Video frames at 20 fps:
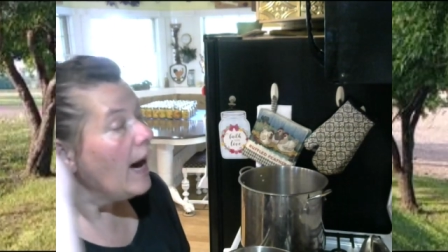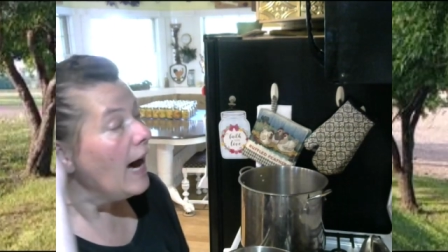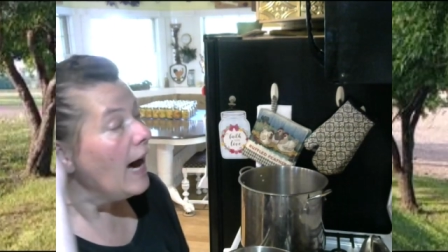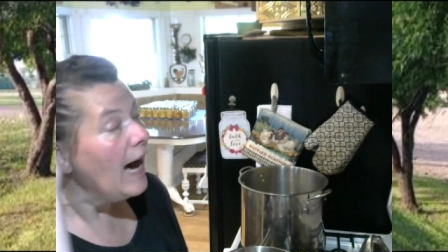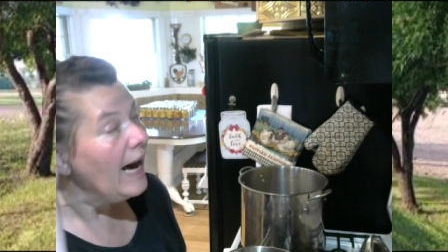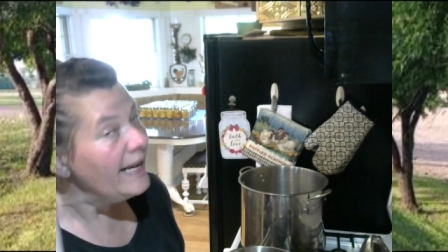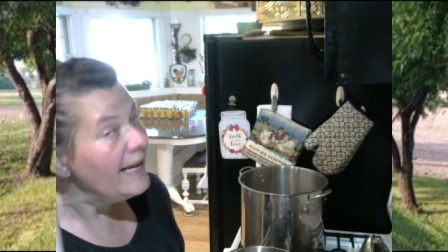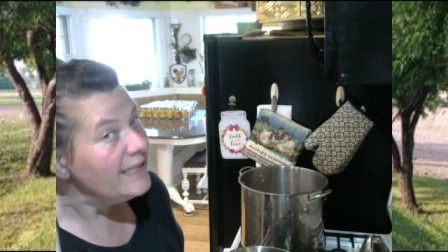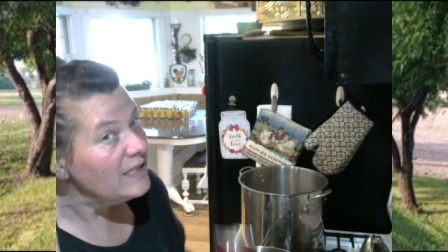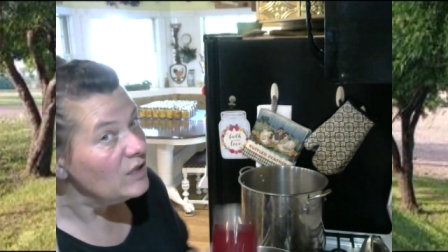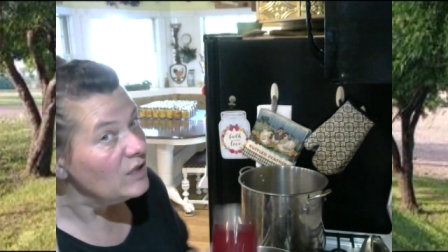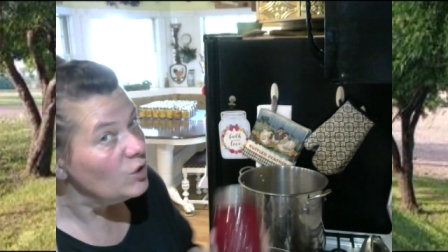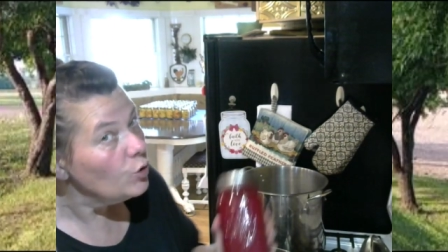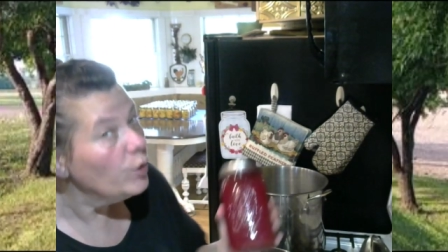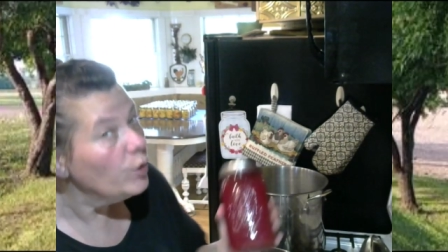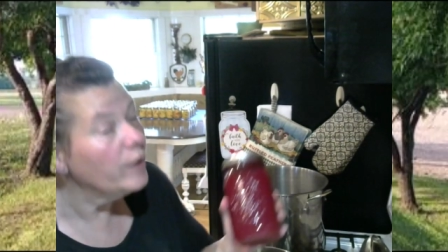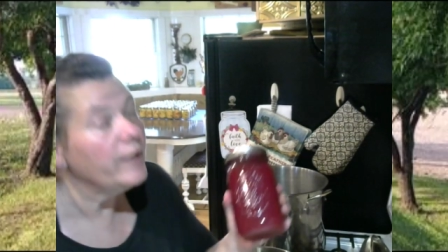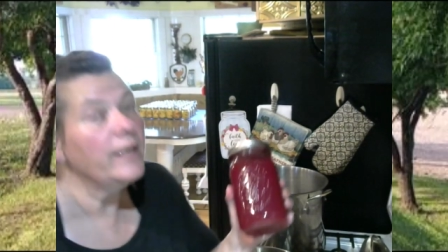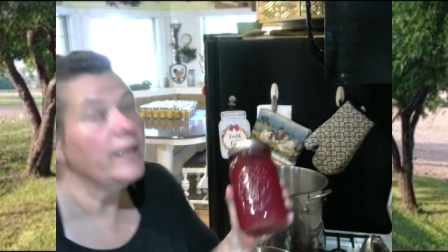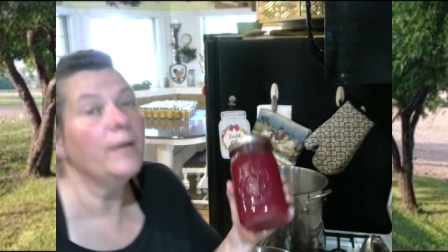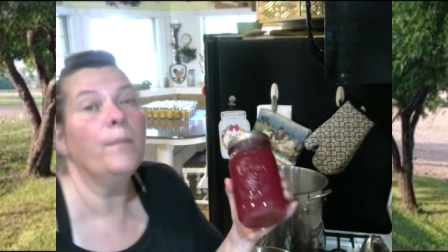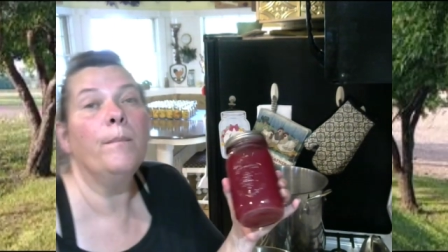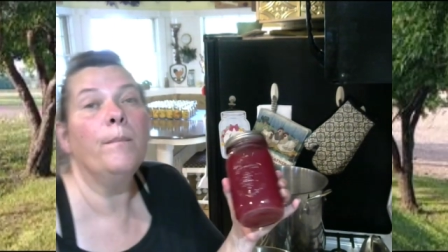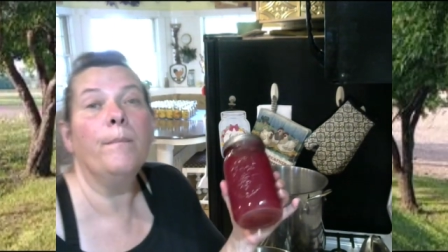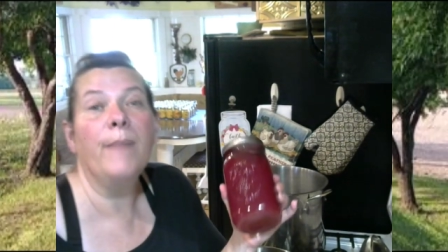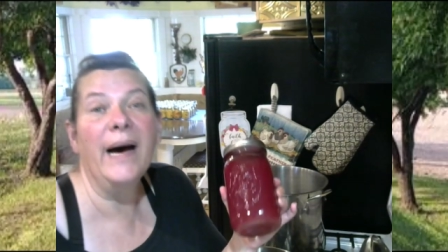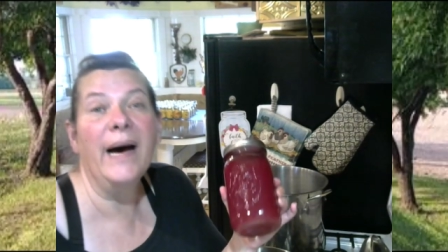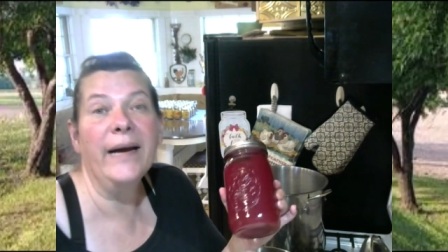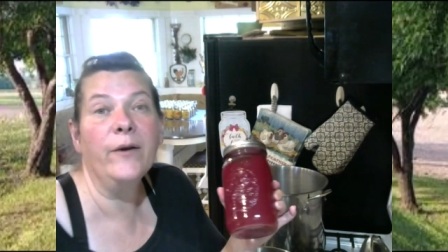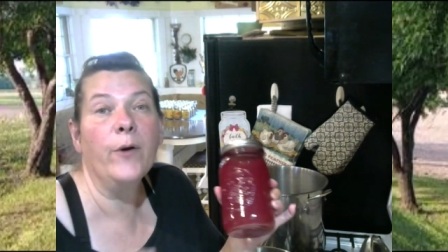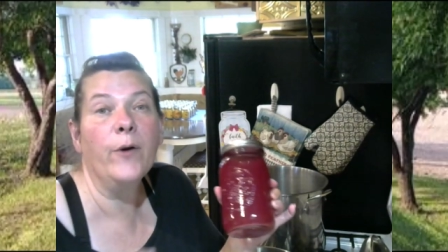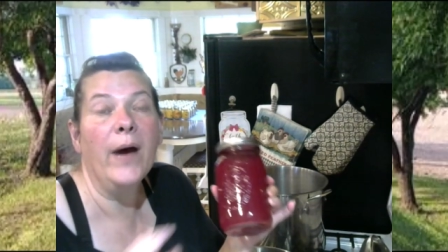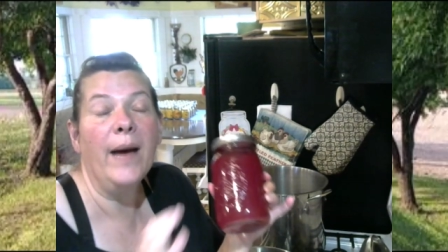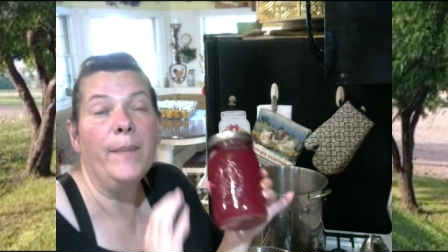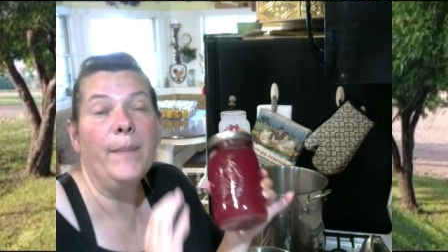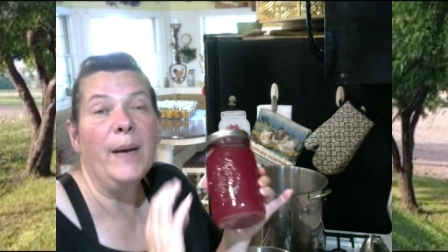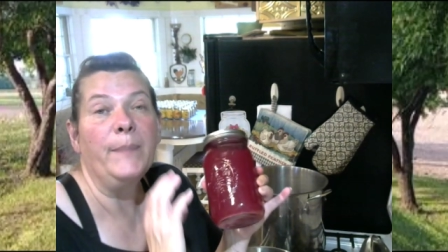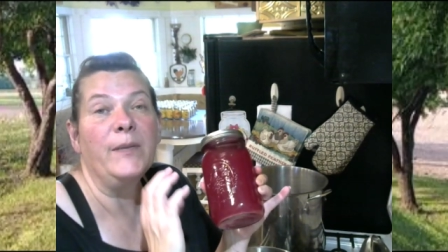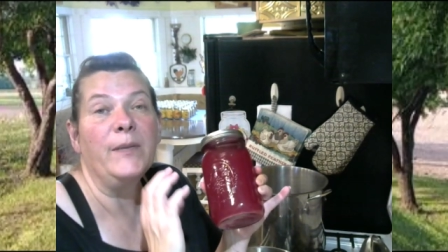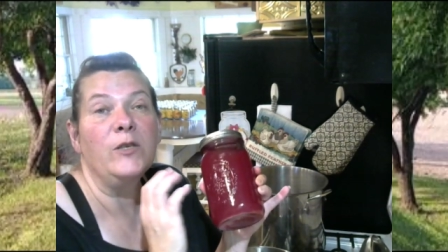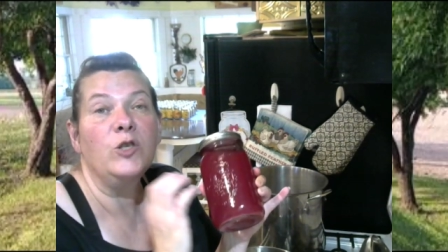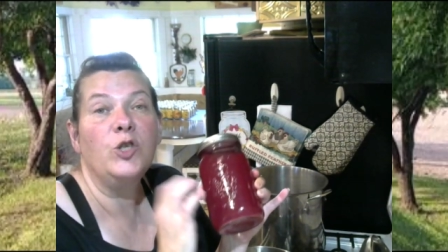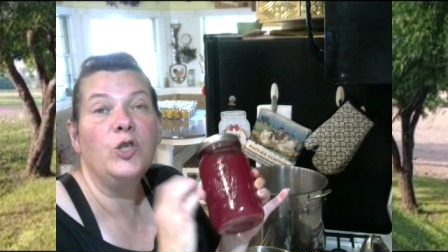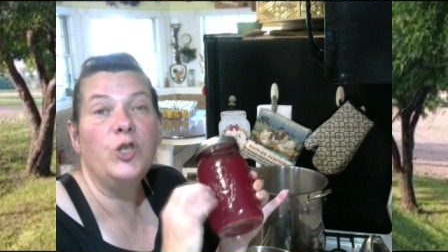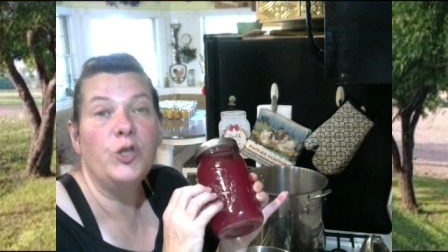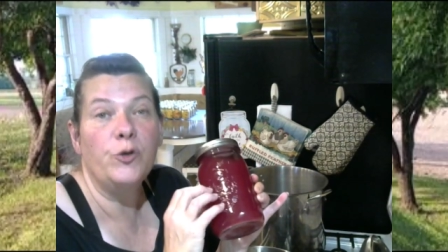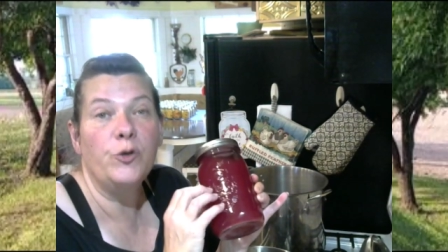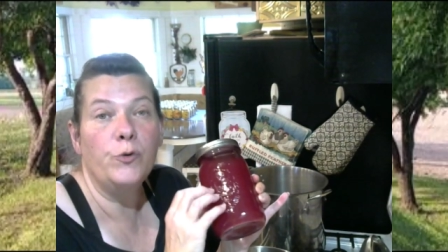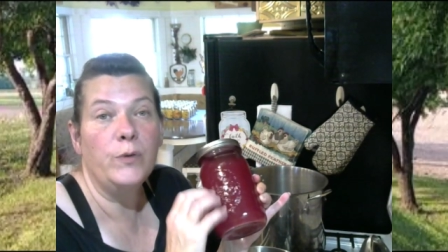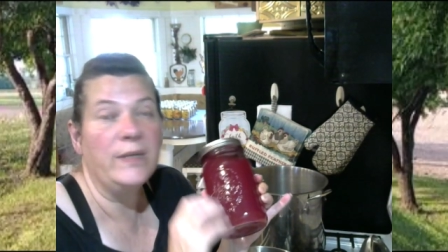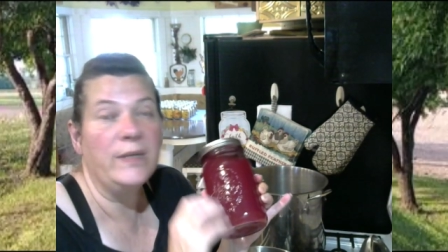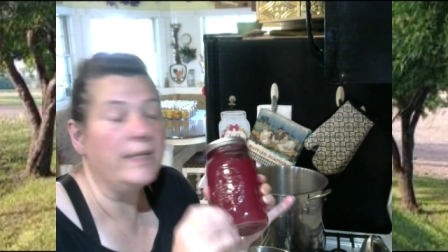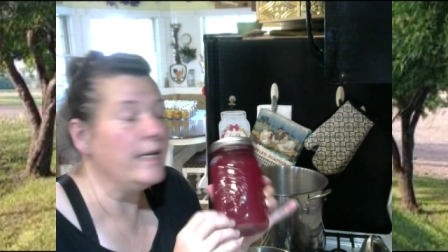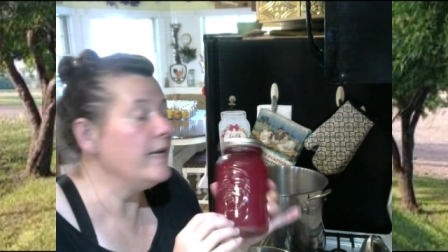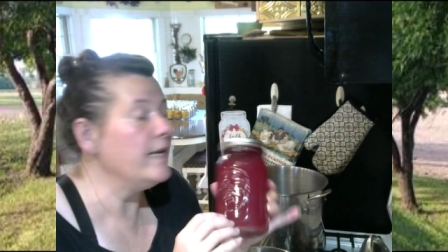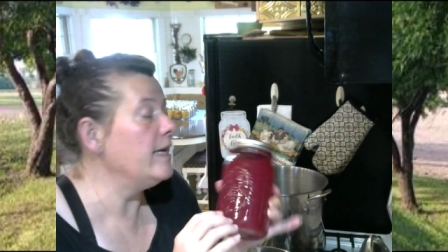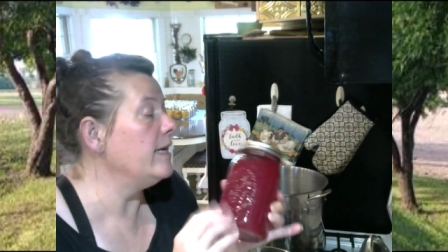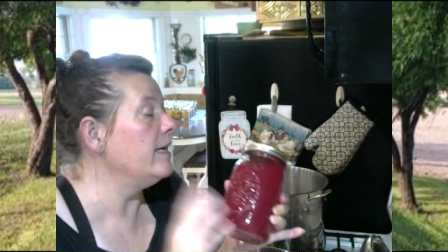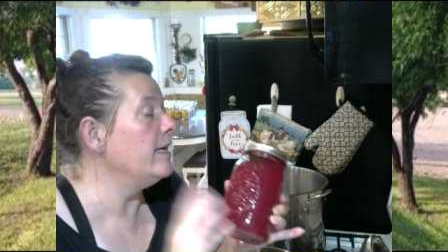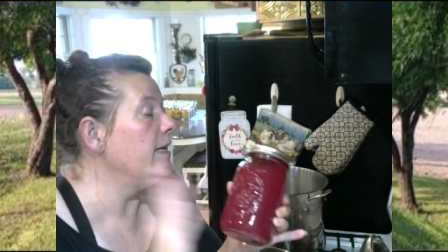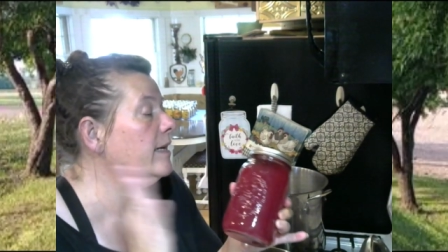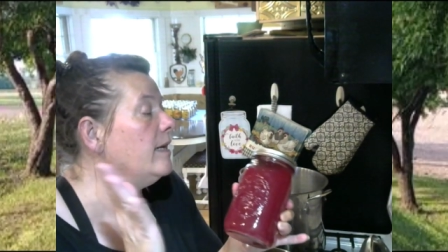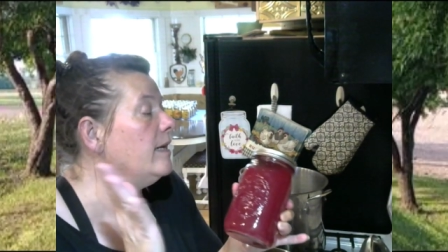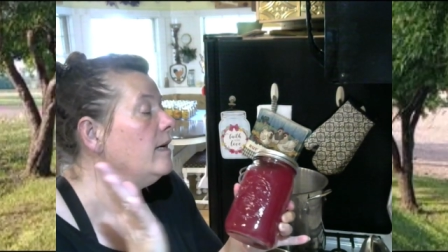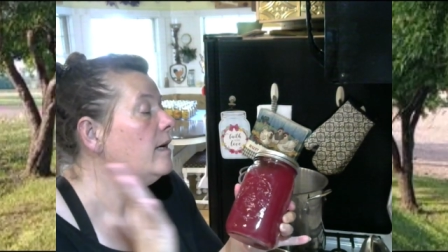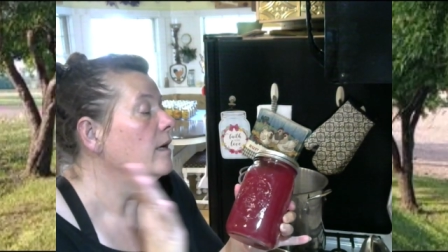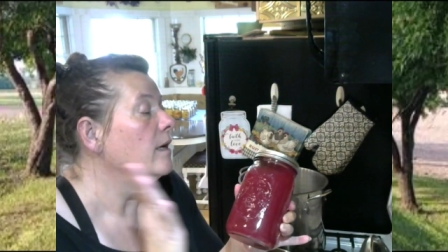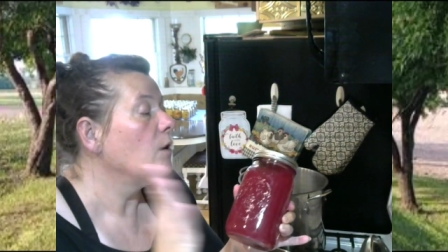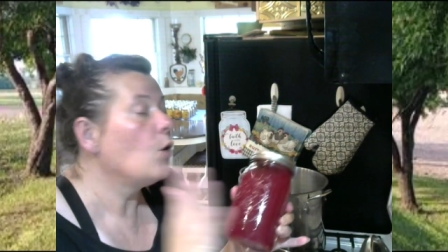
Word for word: I stored my crab apple juice in